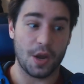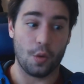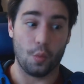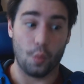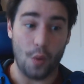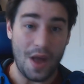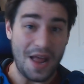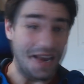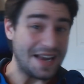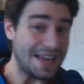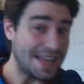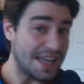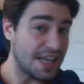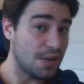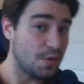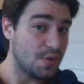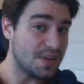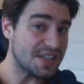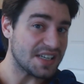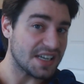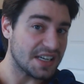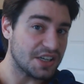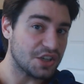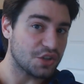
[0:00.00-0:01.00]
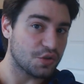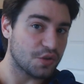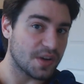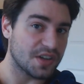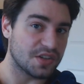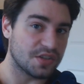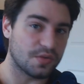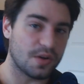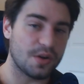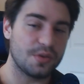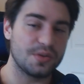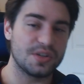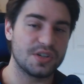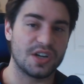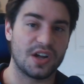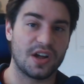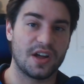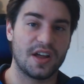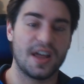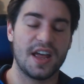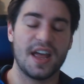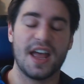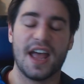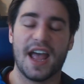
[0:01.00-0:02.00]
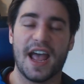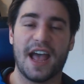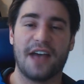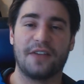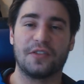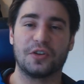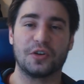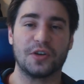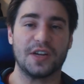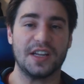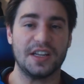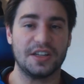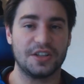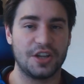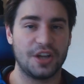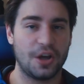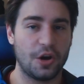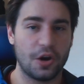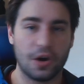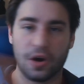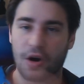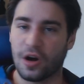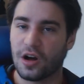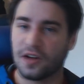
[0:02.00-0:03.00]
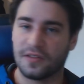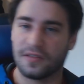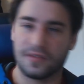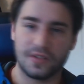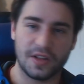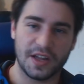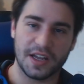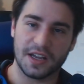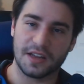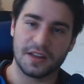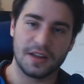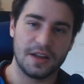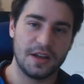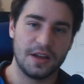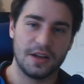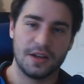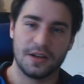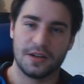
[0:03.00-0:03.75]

when he was in Dressrosa, after he took off, like,